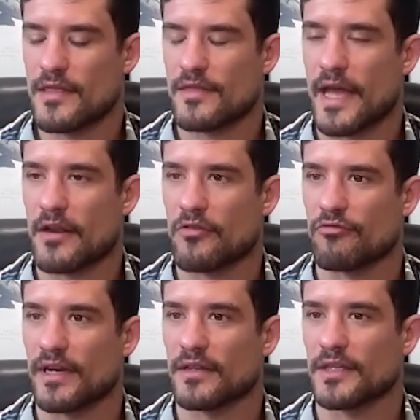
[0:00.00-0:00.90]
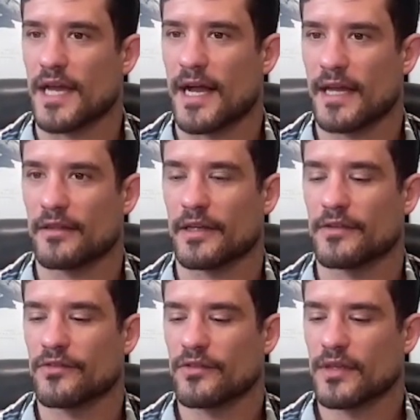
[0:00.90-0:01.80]
that greatly
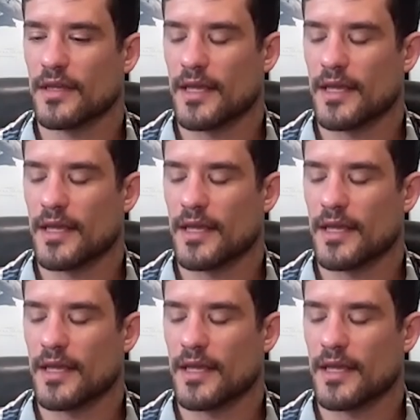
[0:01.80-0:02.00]
highlights